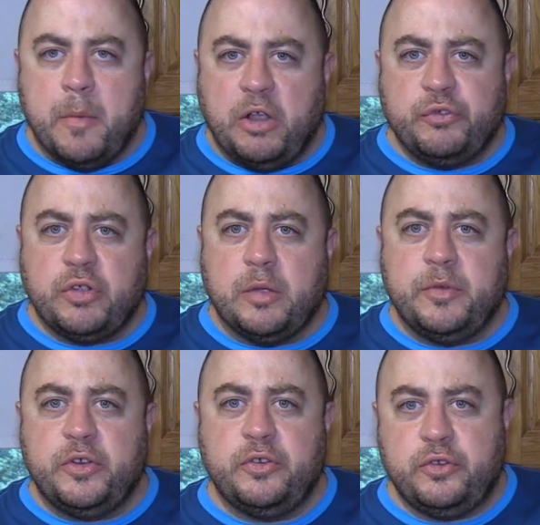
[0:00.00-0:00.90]
also
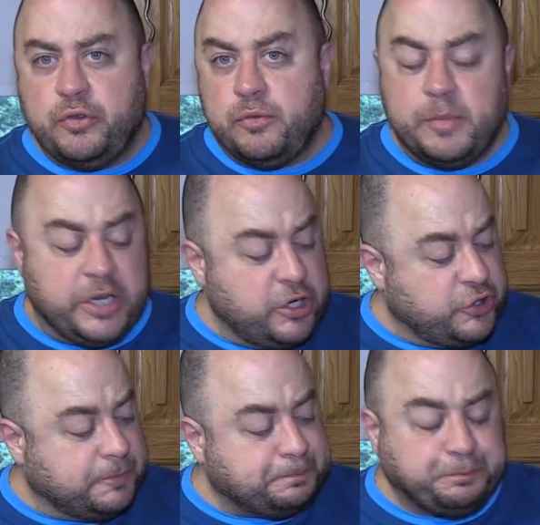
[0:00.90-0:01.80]
coming to
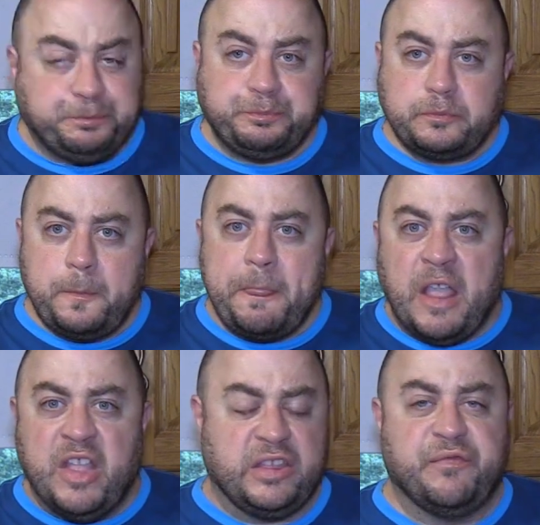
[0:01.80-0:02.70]
determination
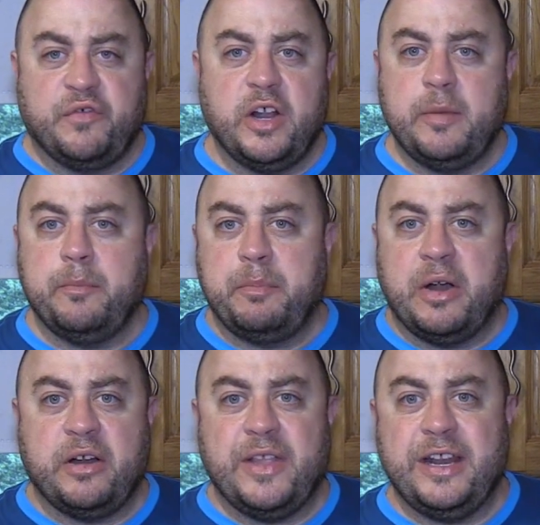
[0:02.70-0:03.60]
that the front
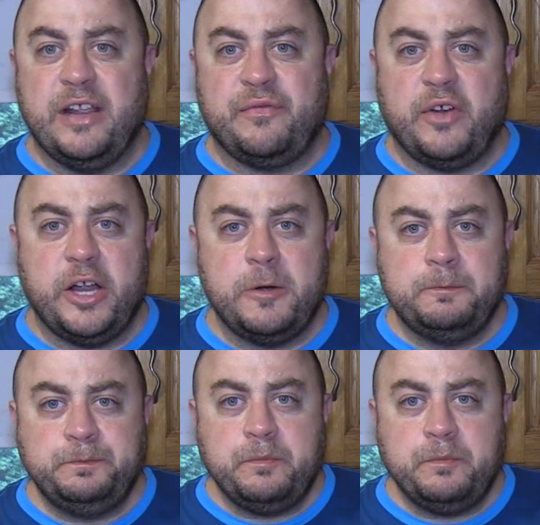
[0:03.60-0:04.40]
part of that air fryer